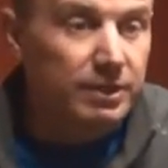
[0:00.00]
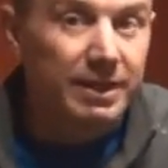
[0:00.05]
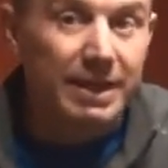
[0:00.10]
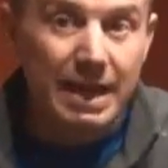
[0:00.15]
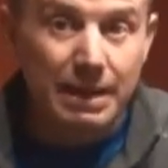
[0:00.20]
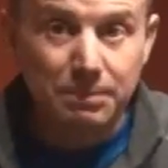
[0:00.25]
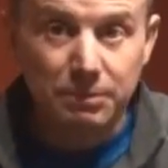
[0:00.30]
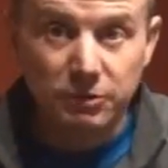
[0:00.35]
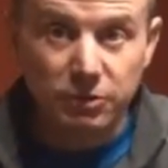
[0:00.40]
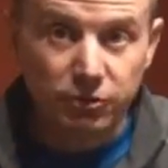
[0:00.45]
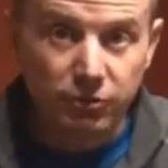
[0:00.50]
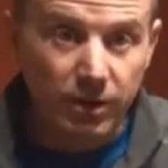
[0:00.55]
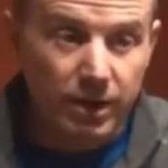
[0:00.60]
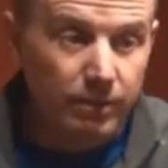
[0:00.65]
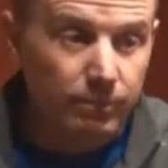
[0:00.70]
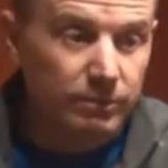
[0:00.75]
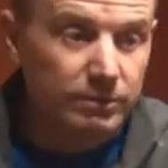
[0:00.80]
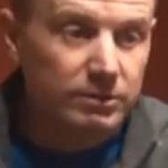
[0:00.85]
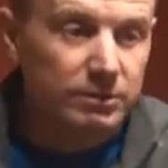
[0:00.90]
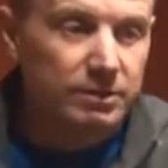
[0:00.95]
keep the
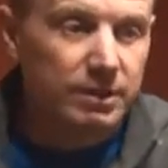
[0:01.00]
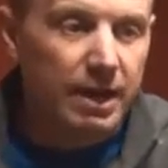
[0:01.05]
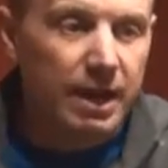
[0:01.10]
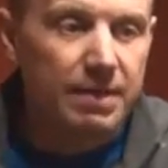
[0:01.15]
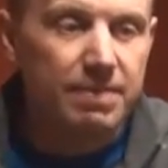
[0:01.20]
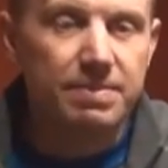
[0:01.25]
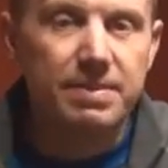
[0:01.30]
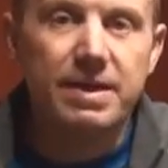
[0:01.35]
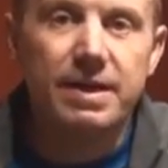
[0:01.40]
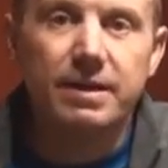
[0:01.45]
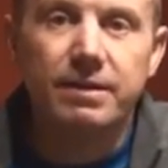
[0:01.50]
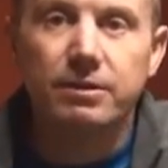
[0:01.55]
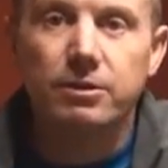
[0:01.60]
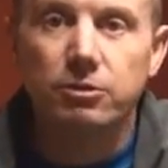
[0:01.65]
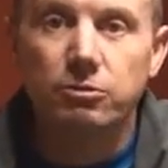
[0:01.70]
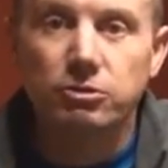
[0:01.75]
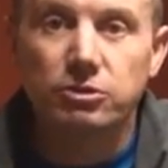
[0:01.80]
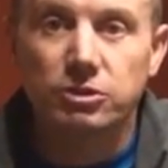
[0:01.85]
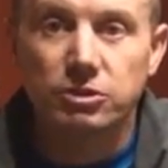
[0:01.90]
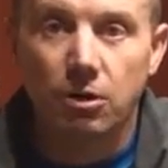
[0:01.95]
straight ones, and then
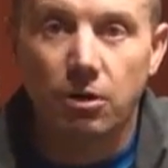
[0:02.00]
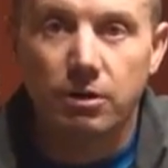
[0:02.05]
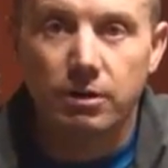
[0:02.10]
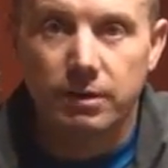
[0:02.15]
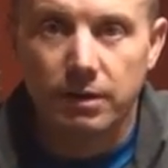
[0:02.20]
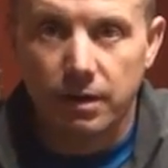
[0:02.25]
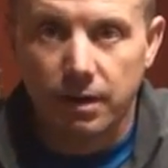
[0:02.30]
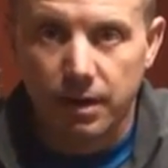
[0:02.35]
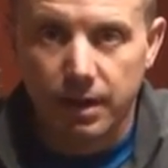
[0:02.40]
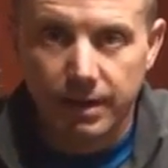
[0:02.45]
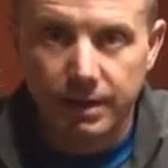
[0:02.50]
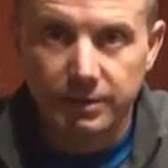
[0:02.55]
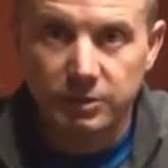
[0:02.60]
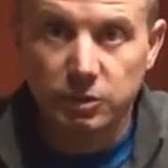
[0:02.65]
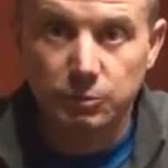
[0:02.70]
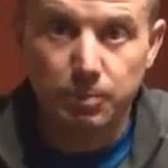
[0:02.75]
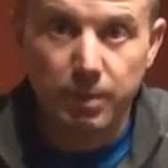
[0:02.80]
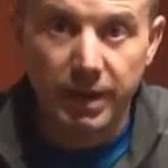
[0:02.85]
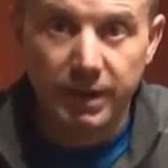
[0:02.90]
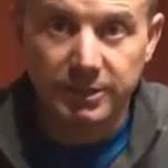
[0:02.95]
you'll start an
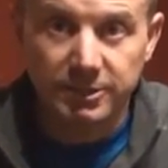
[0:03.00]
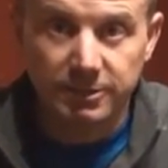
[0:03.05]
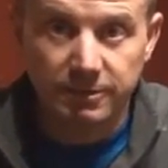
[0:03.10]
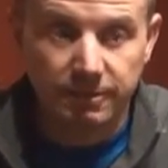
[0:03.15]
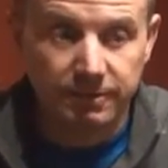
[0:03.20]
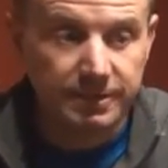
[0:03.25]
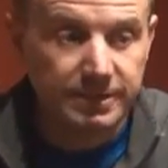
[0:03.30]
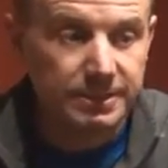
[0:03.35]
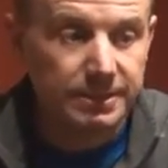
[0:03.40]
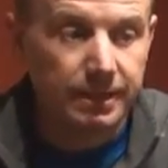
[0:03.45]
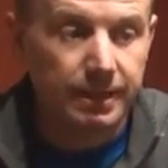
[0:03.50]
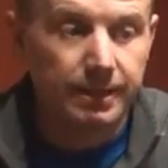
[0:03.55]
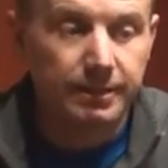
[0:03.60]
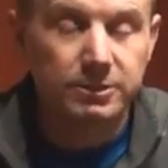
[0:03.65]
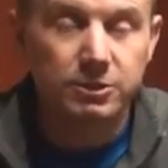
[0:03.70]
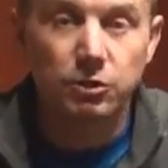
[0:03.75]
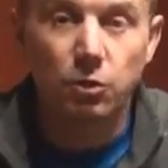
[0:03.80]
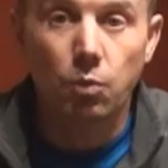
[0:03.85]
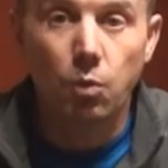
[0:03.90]
inspection on these things.